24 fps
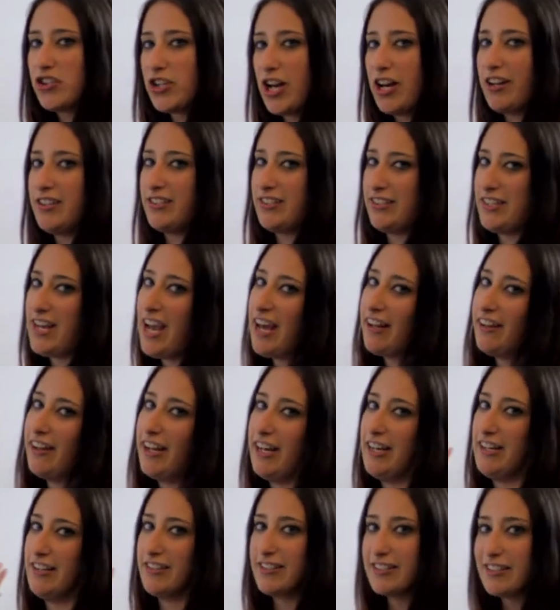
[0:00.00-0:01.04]
titles and
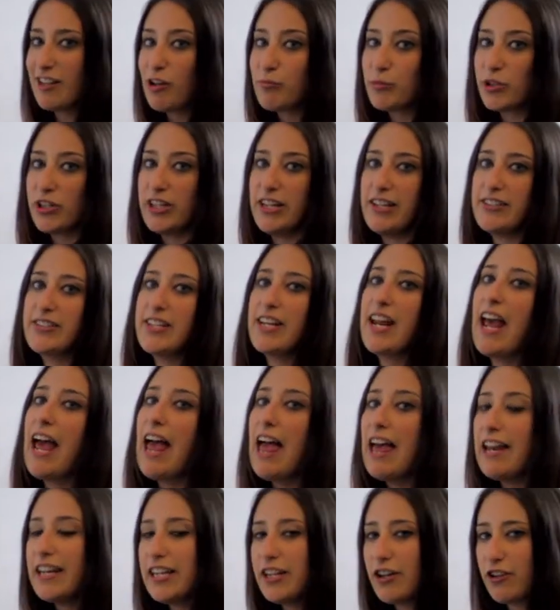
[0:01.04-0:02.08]
headlines, summaries, and
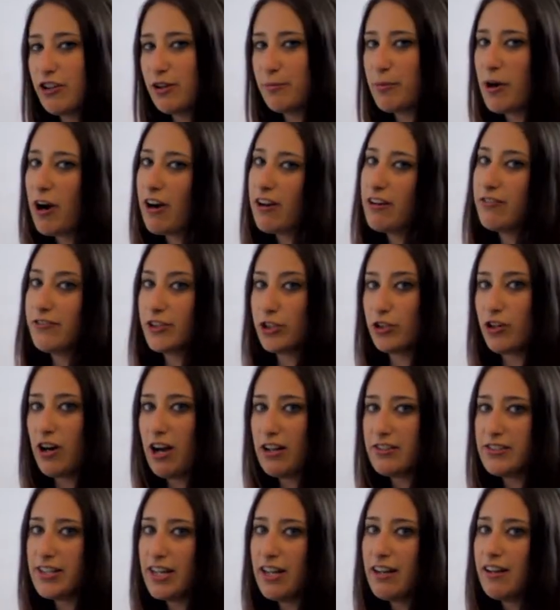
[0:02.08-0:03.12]
any other part of your
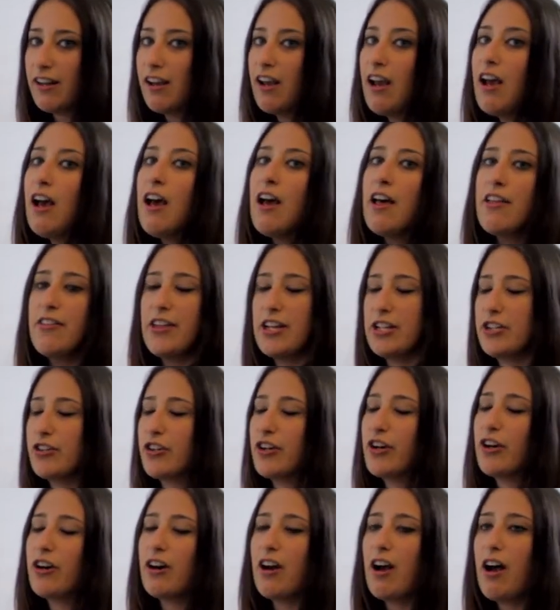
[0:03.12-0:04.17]
content, then
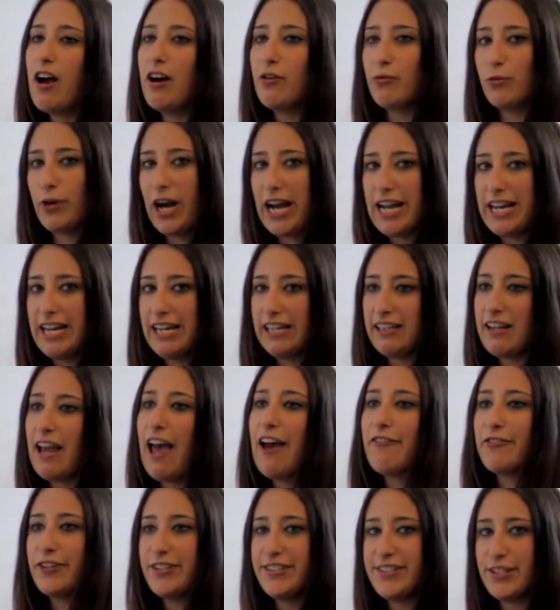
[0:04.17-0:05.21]
you're writing
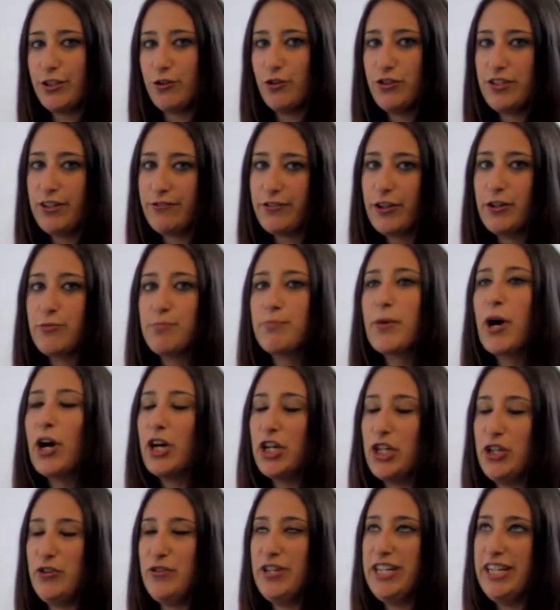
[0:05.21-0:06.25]
every single different part
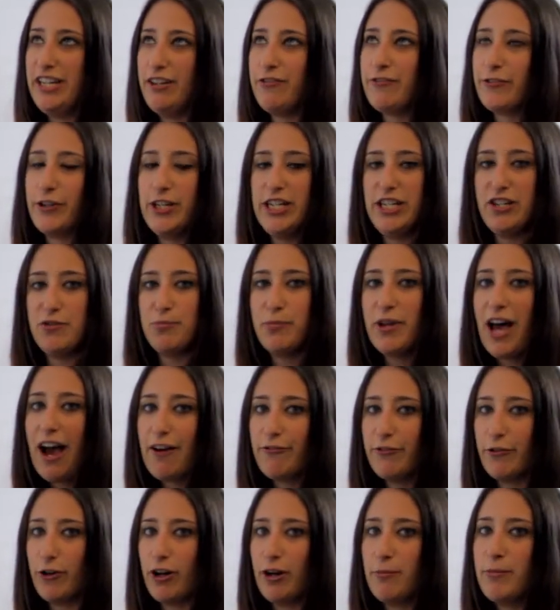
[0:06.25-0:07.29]
you need for each
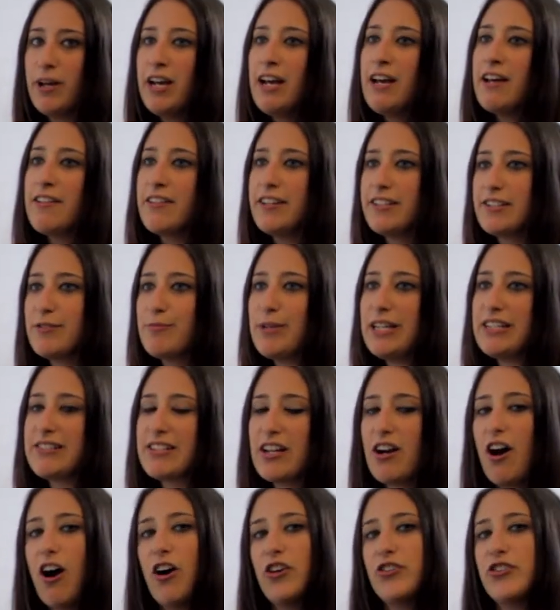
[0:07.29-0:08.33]
platform. This means that
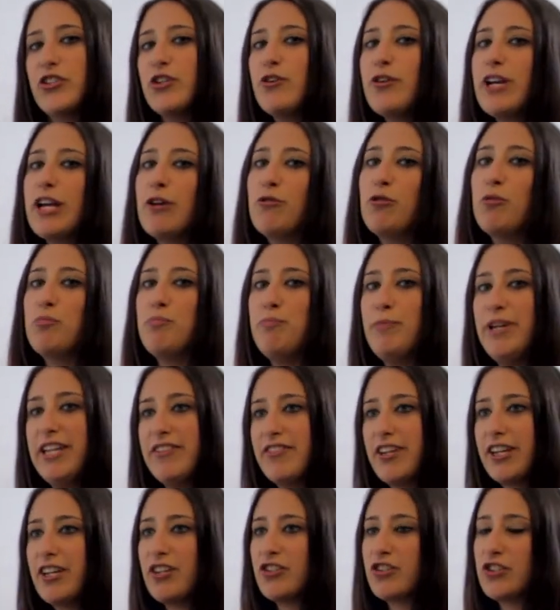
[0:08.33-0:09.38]
also it will meet
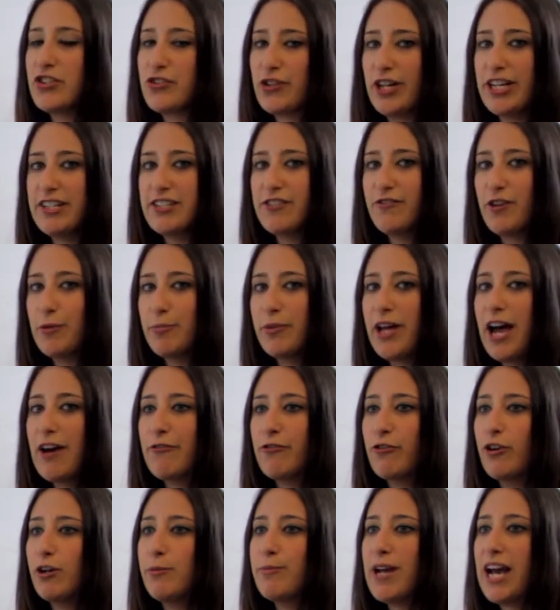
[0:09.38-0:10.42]
the constraints of a
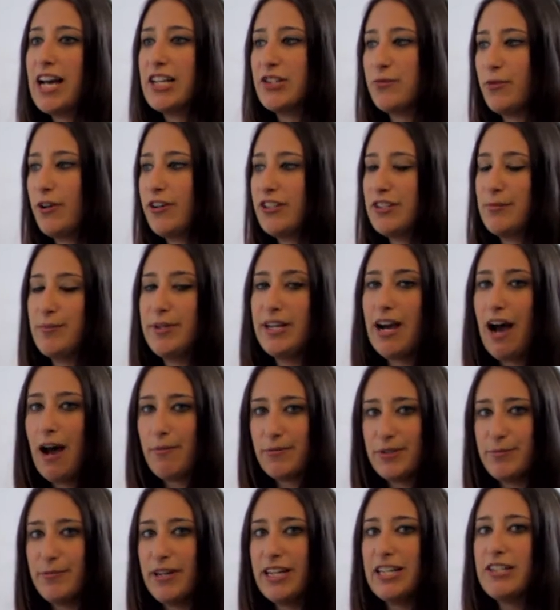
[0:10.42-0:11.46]
platform as well as be
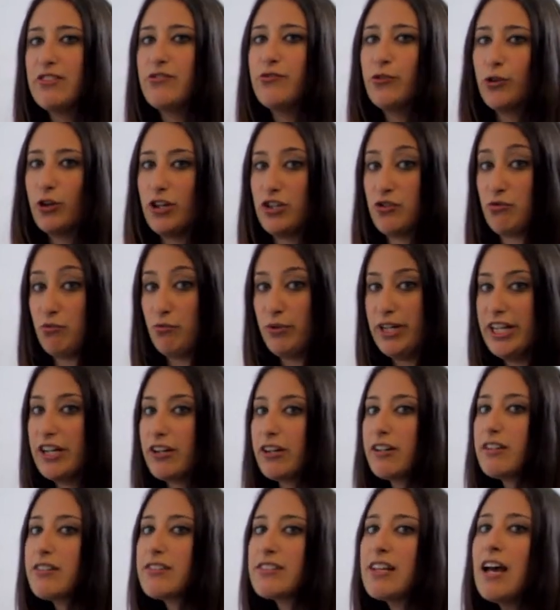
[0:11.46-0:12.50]
optimized for its
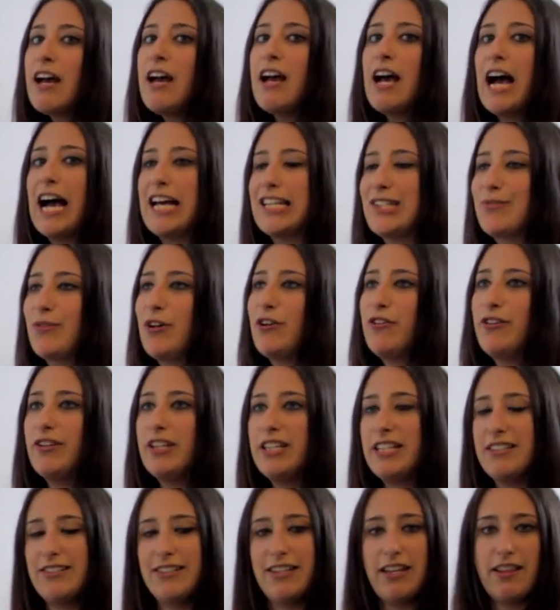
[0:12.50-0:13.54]
readers, as well
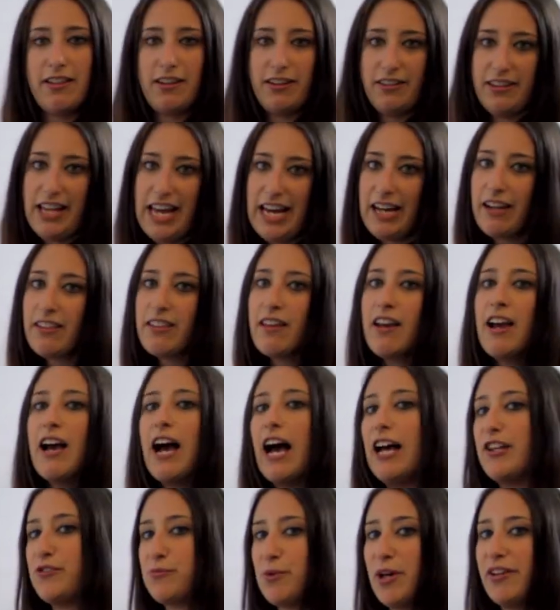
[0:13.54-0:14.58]
as the length,
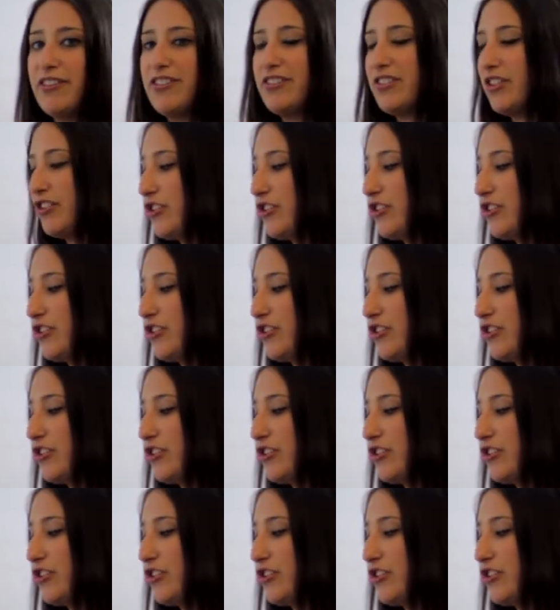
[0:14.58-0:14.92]
as well as the